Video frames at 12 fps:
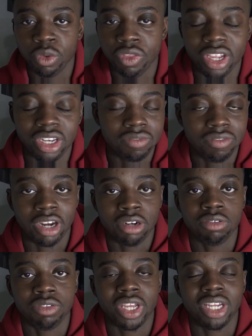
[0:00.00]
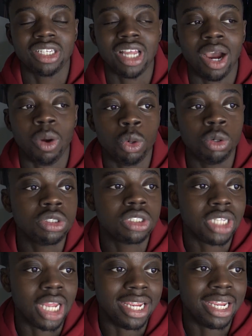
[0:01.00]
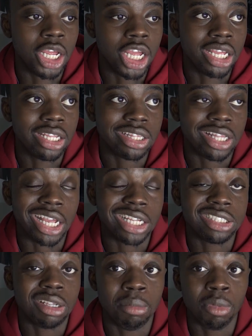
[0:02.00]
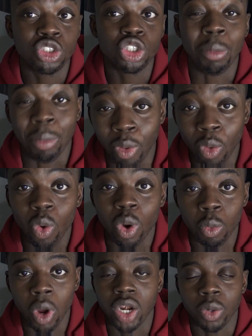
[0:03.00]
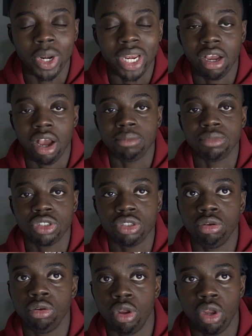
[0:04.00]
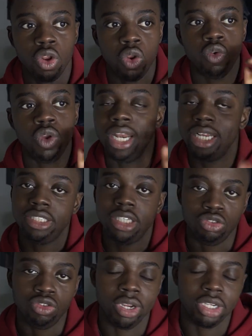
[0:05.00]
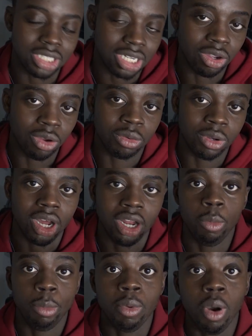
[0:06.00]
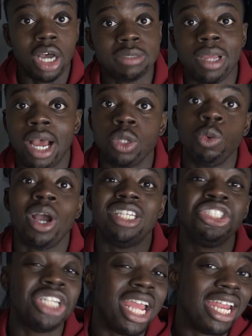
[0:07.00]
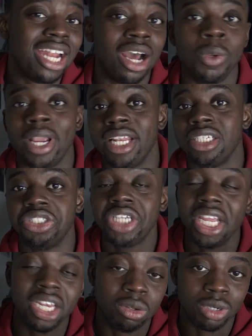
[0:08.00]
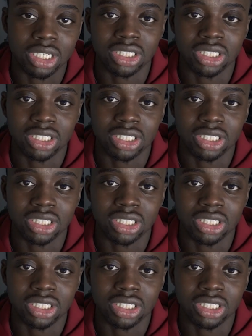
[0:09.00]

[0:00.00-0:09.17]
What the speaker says: thing that I will say that is the most important one when it comes to realistic drawing. Because I know a lot of people ask me, how do I shade? How do I get the shading, all that